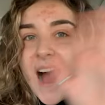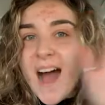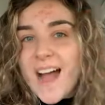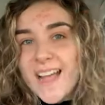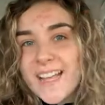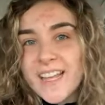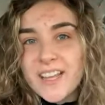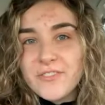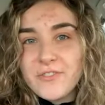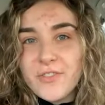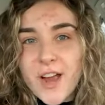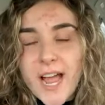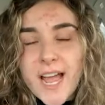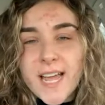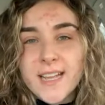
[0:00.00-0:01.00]
Hi again,
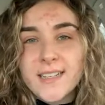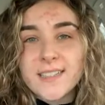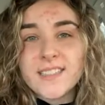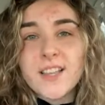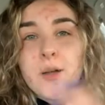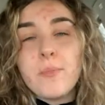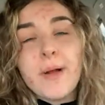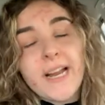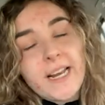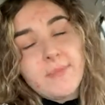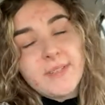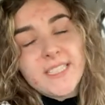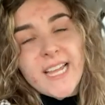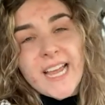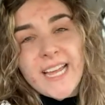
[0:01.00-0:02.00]
friends. My name
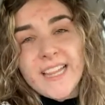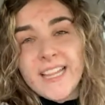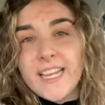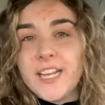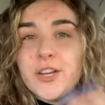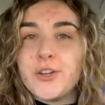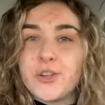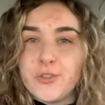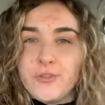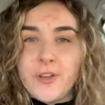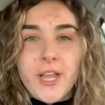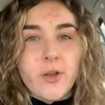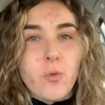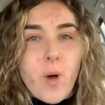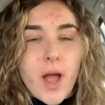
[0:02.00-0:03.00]
is Haley, your
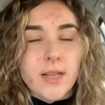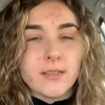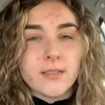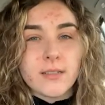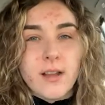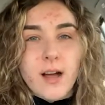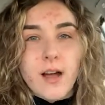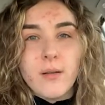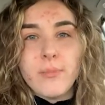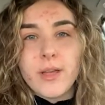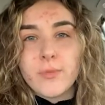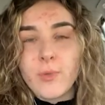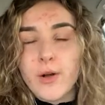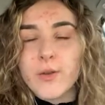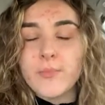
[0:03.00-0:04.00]
fake wine snob,
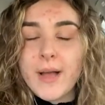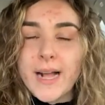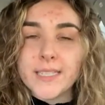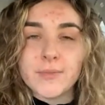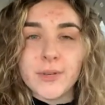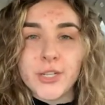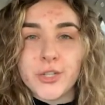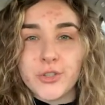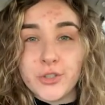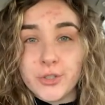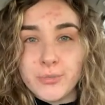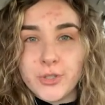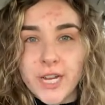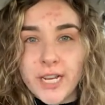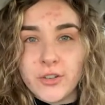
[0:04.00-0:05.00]
and welcome back to my
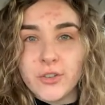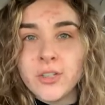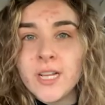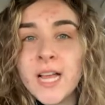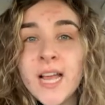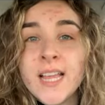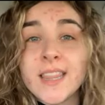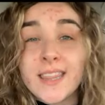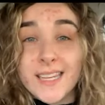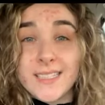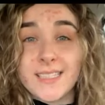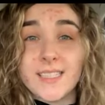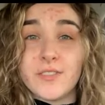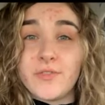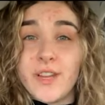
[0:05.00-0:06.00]
YouTube channel. This
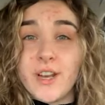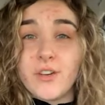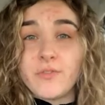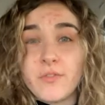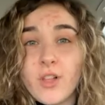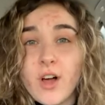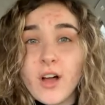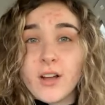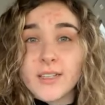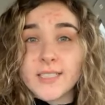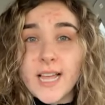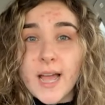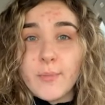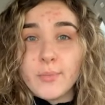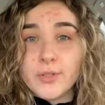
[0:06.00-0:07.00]
is Vino Vlogs
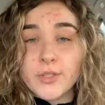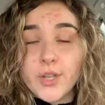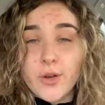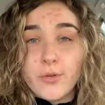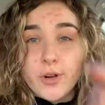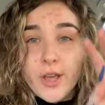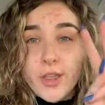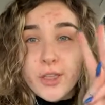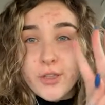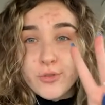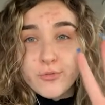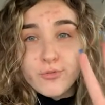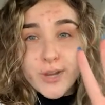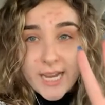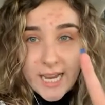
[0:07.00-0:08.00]
episode
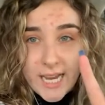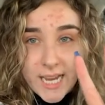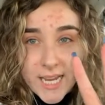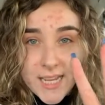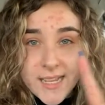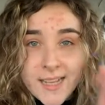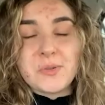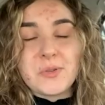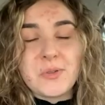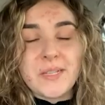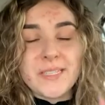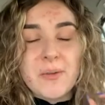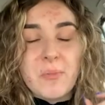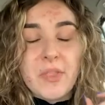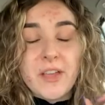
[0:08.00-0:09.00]
3. We're doing
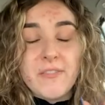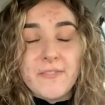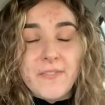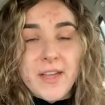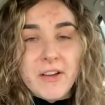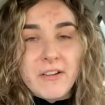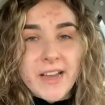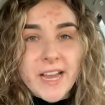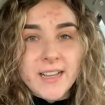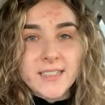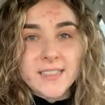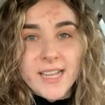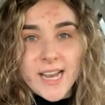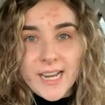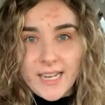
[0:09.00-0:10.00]
something very
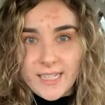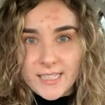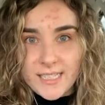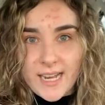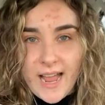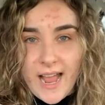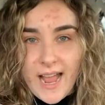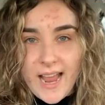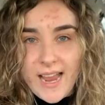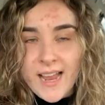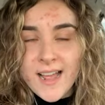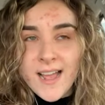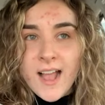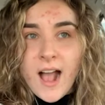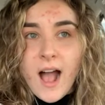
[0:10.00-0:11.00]
exciting today.
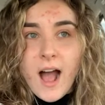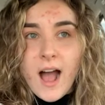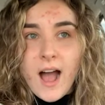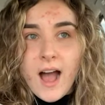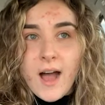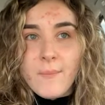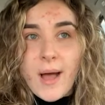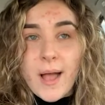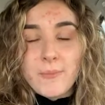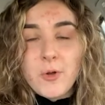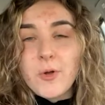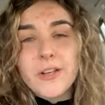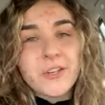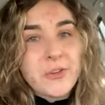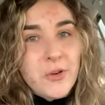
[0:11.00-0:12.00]
I'm
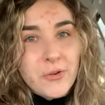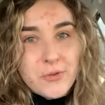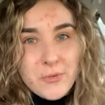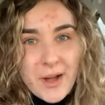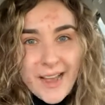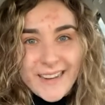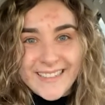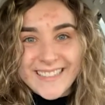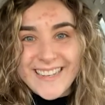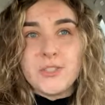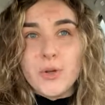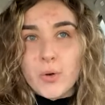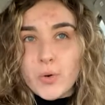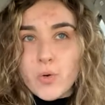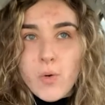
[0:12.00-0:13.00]
going to Total Wine.
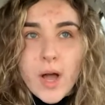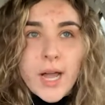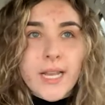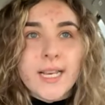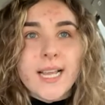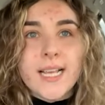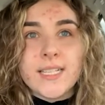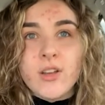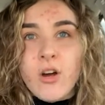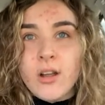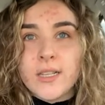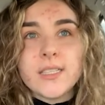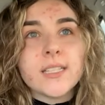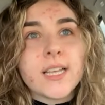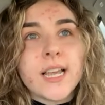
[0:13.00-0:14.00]
Total Wine is
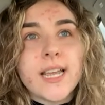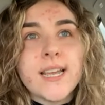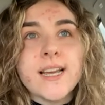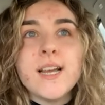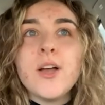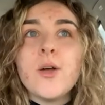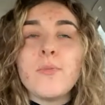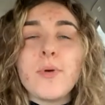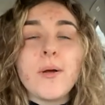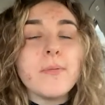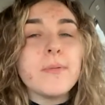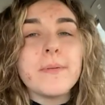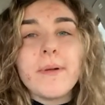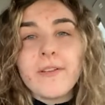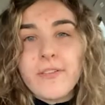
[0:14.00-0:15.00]
honestly
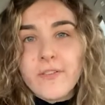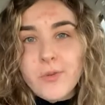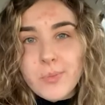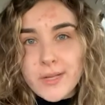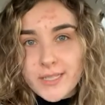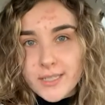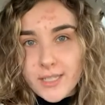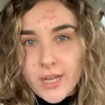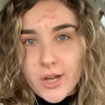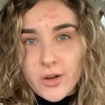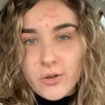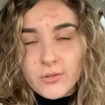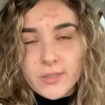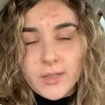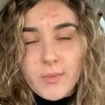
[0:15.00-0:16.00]
probably my favorite place to
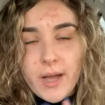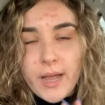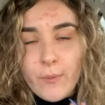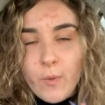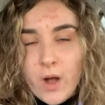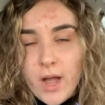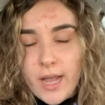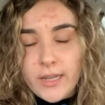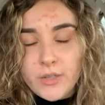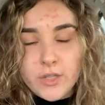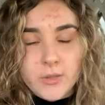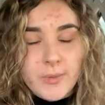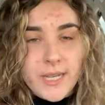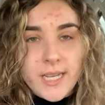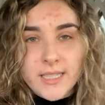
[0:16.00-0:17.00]
go to buy wine
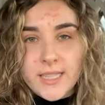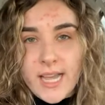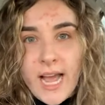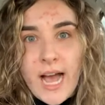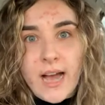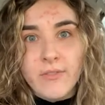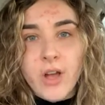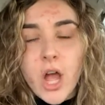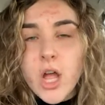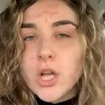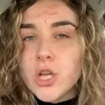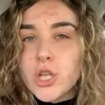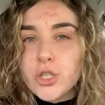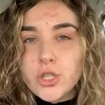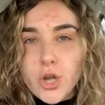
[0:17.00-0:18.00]
just because they have
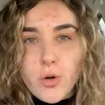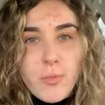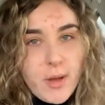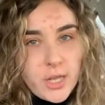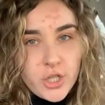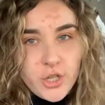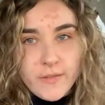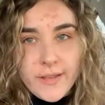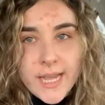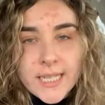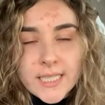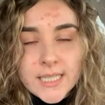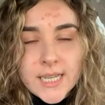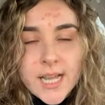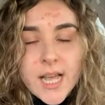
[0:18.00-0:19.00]
so much of it.